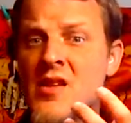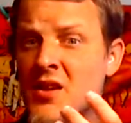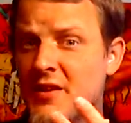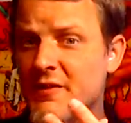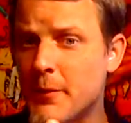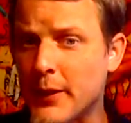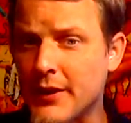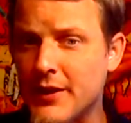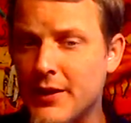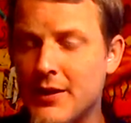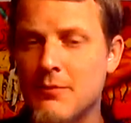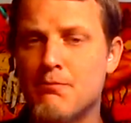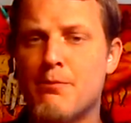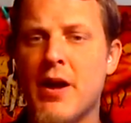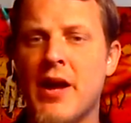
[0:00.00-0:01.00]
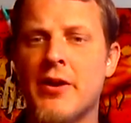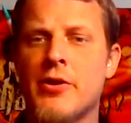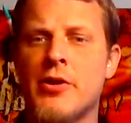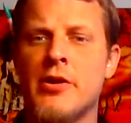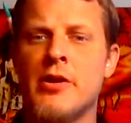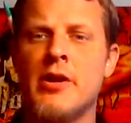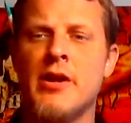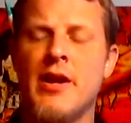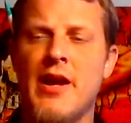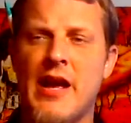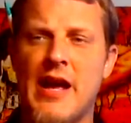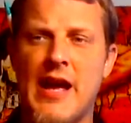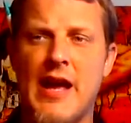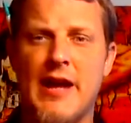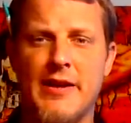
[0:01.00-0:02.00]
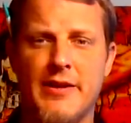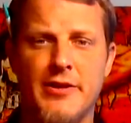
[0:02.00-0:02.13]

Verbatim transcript: they've been getting better. And,